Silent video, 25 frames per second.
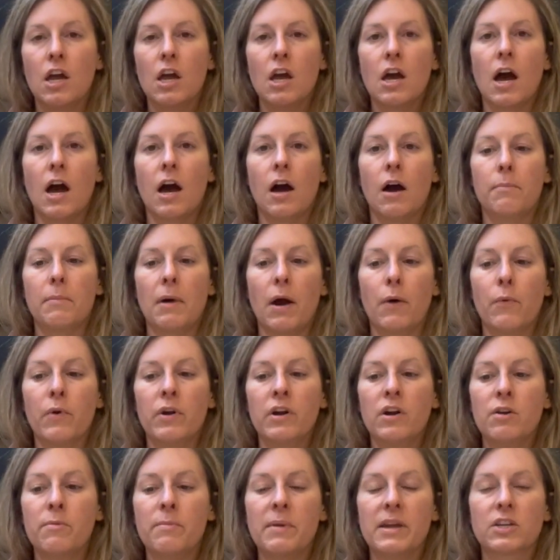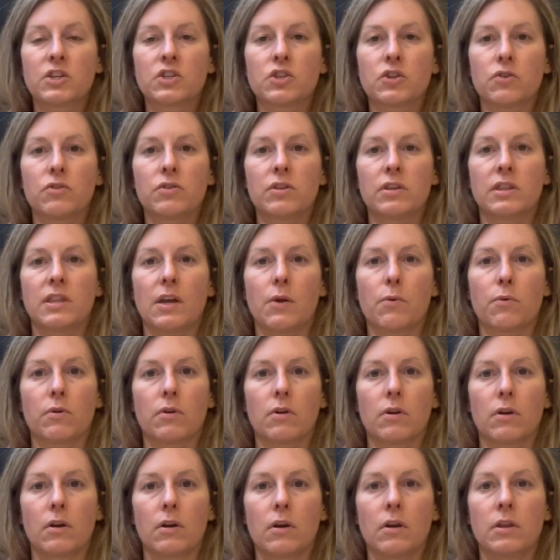I wanted to make sure that they
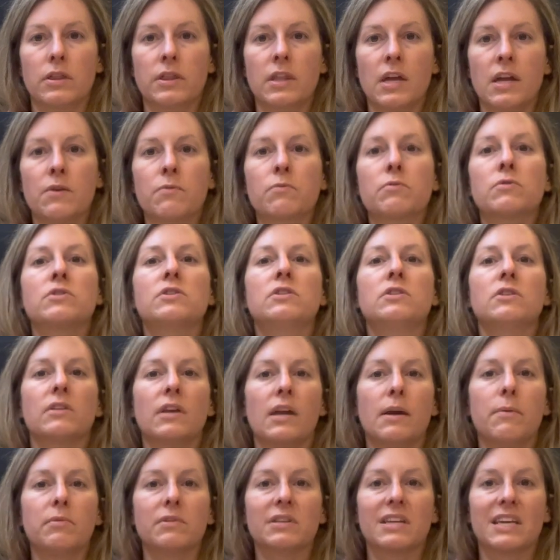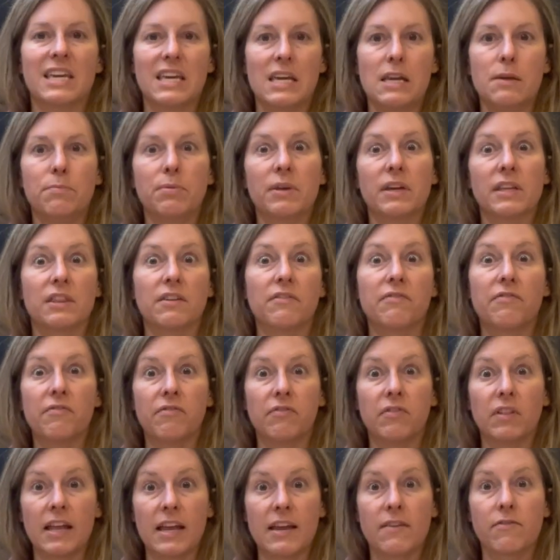were still able to keep like the
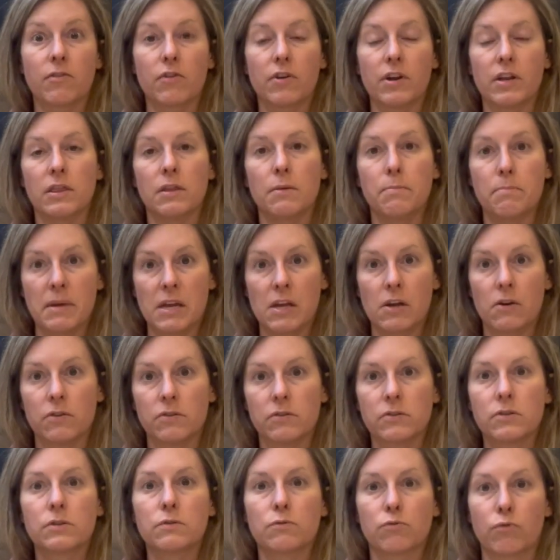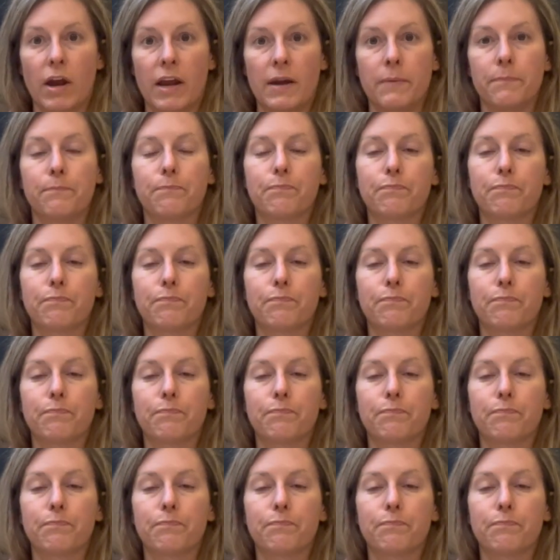flavor in the meals, right?